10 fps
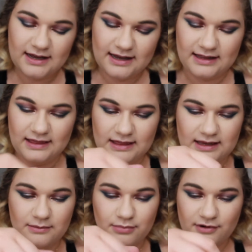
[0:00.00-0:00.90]
in
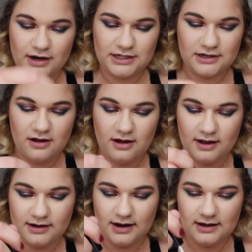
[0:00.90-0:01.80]
the brush
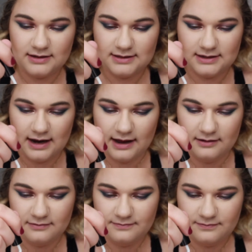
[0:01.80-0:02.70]
on
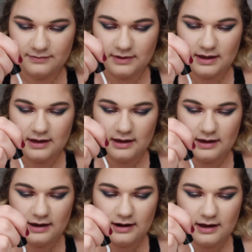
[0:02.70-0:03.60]
style,
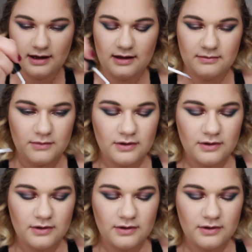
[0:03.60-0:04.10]
and I'm